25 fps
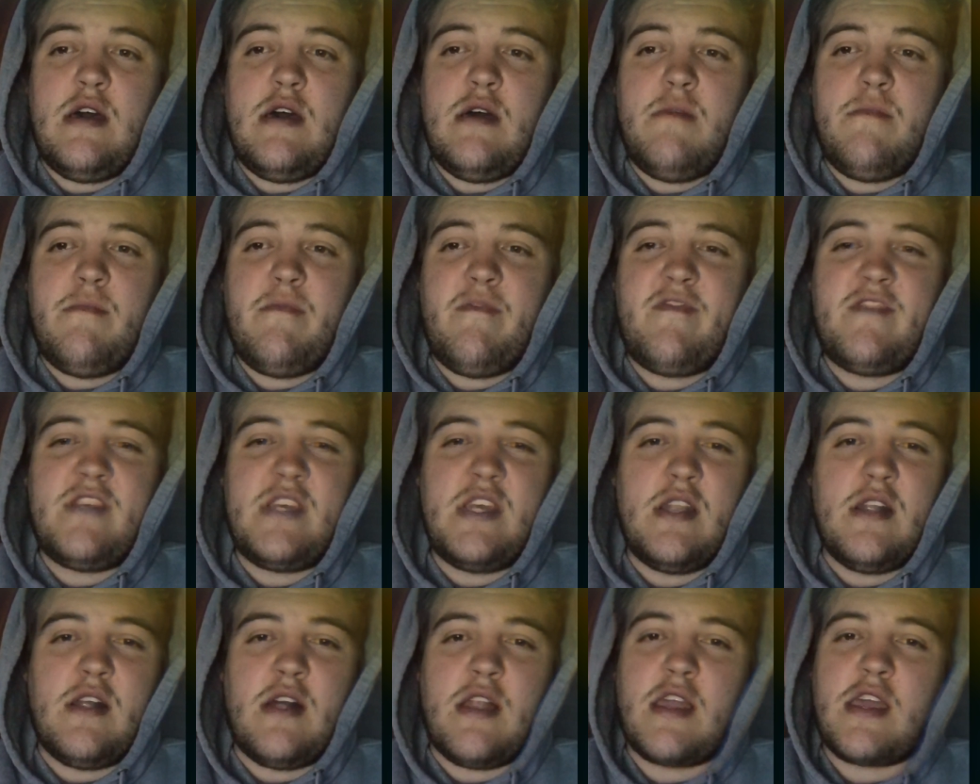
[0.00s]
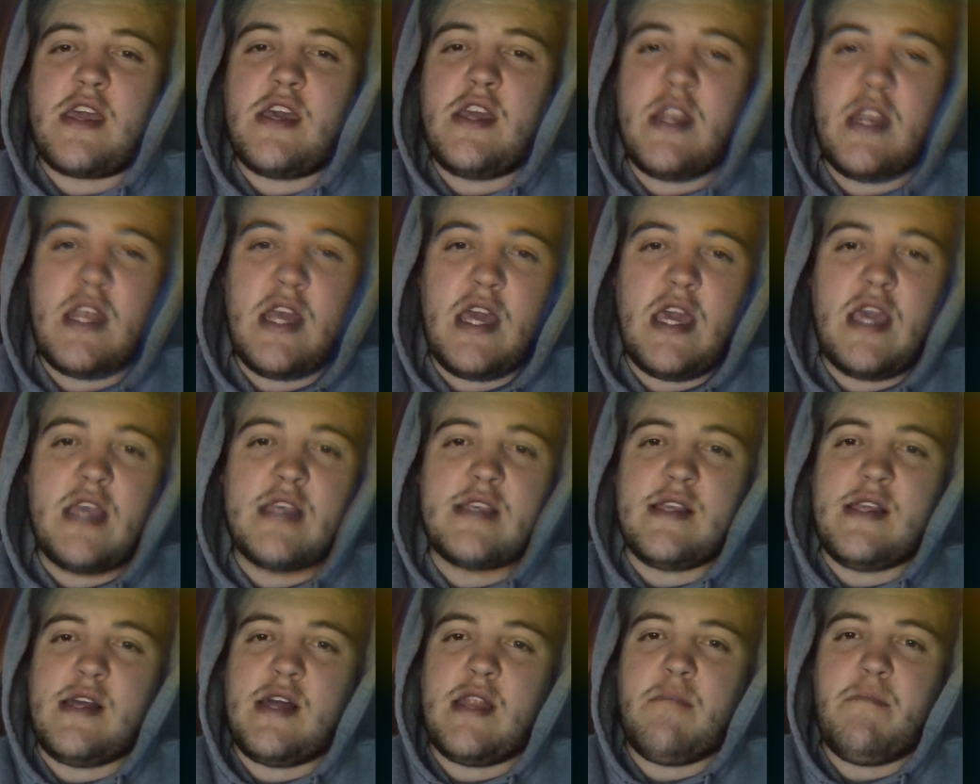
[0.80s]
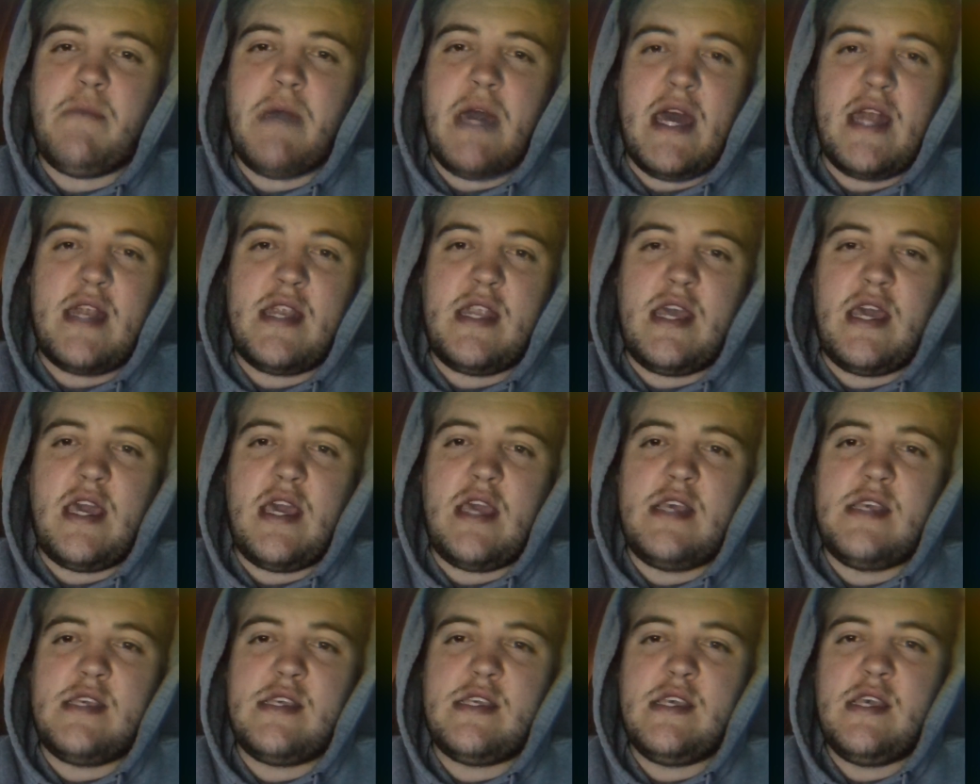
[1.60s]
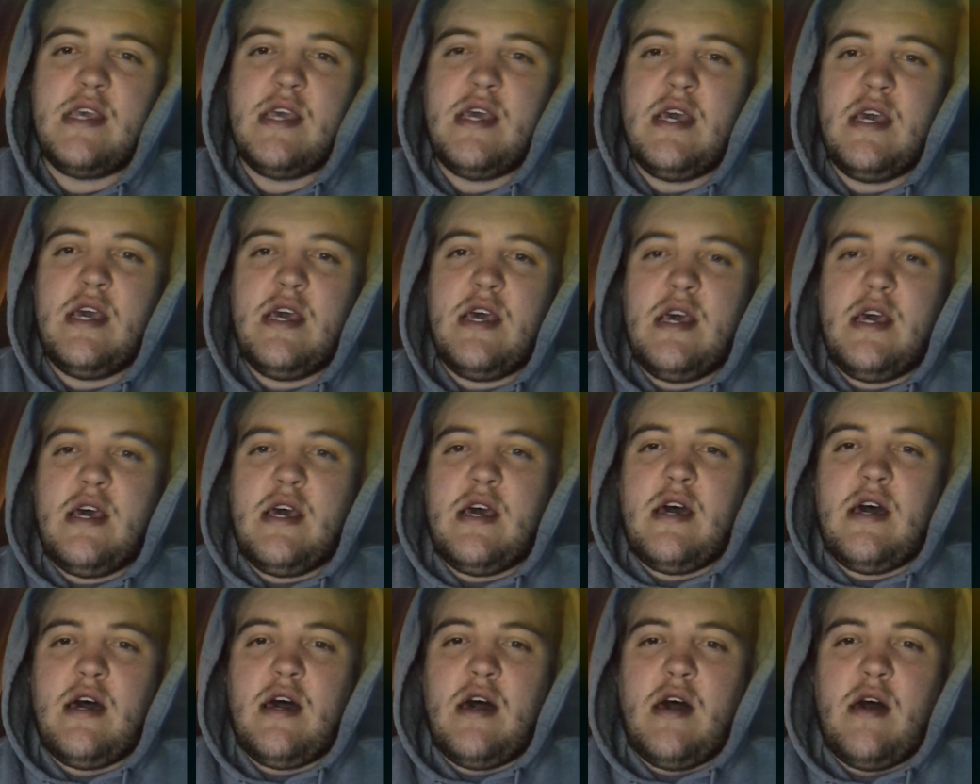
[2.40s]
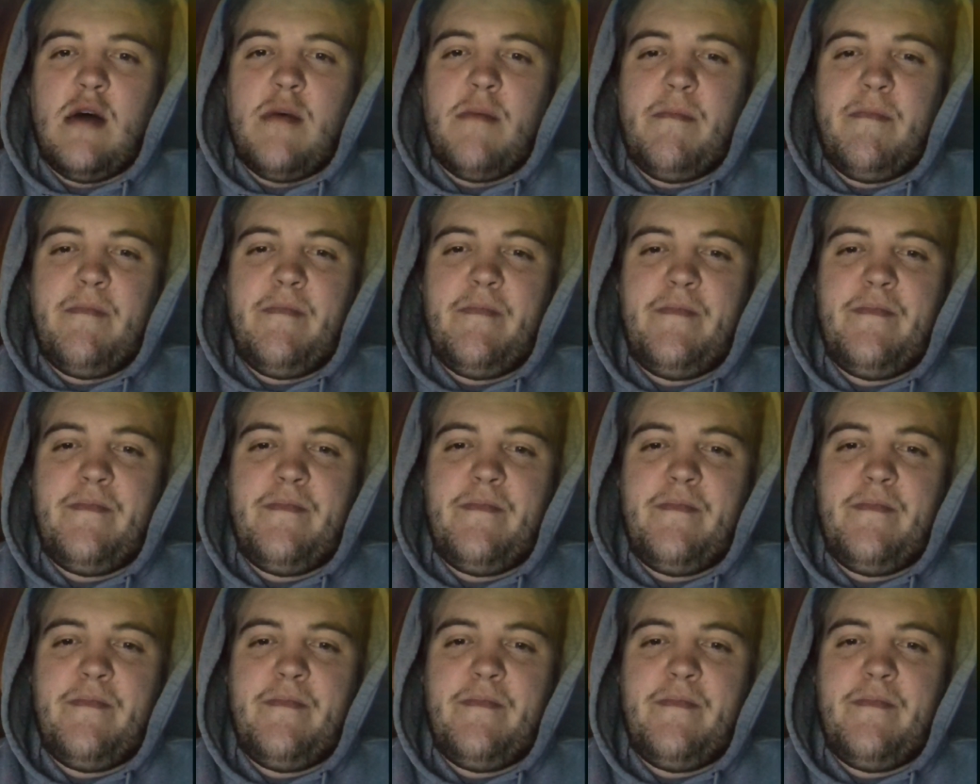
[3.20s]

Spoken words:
I've seen a lot of good days, a lot of bad days. But